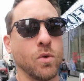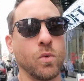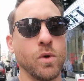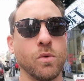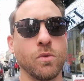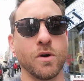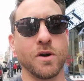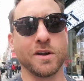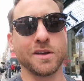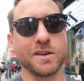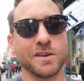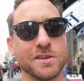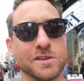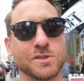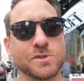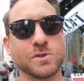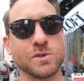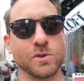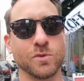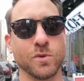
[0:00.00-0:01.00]
WeWork
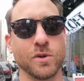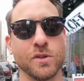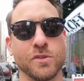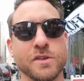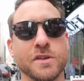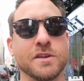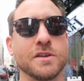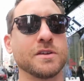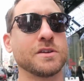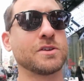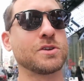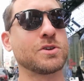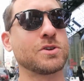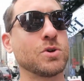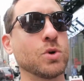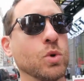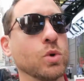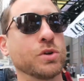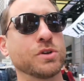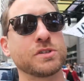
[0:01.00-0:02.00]
is one of the
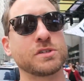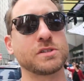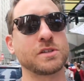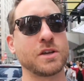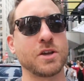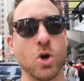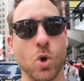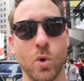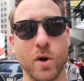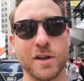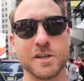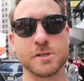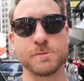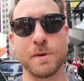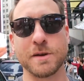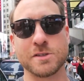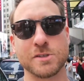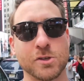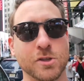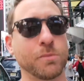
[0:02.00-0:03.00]
coolest co-working
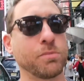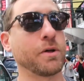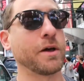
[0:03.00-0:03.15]
spaces on the